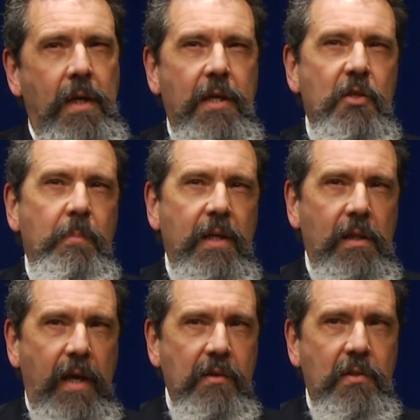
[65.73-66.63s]
He has
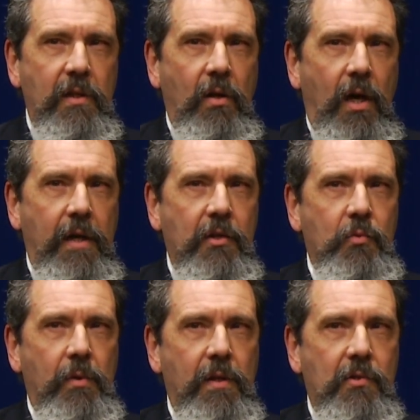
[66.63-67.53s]
been less than
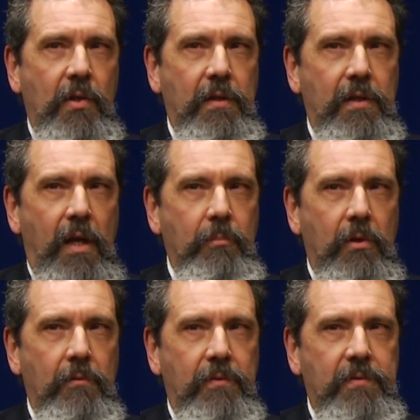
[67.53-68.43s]
honest with us a
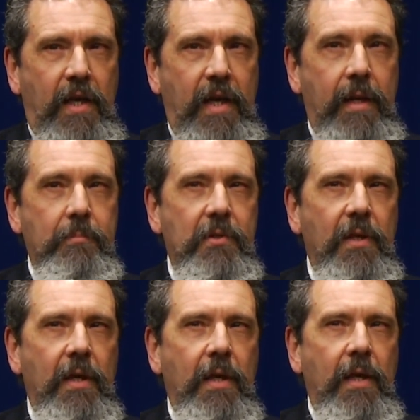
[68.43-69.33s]
number of times
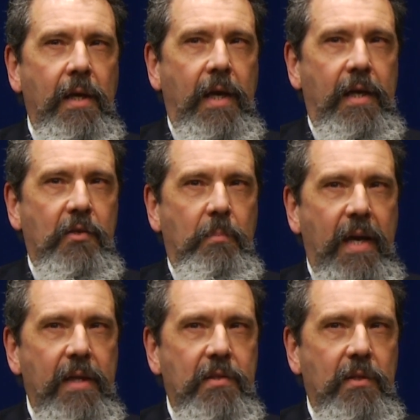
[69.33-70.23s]
and has
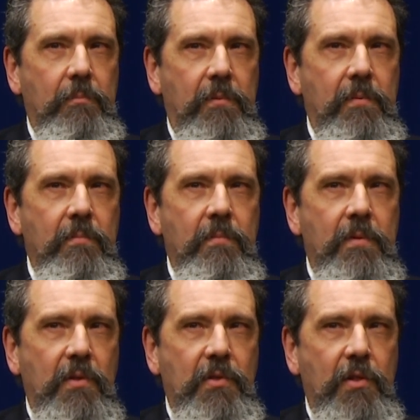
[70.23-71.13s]
made some
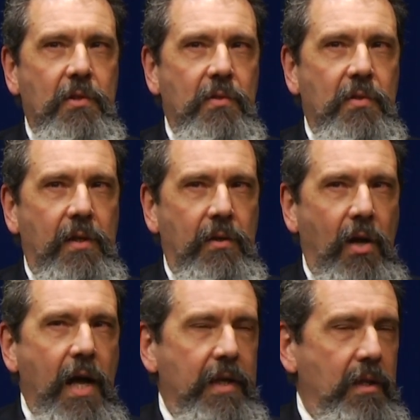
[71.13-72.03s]
decisions that are
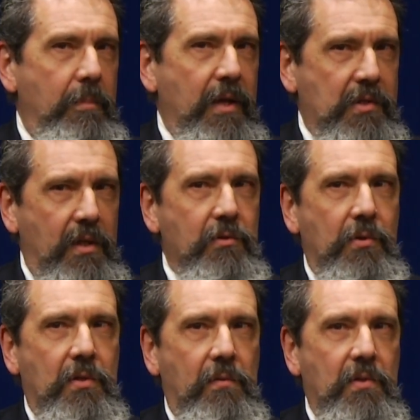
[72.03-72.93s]
not in the best
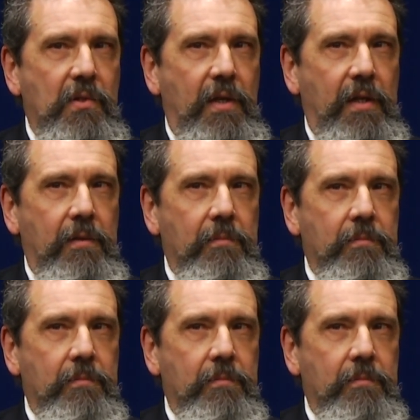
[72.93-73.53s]
interest of the city.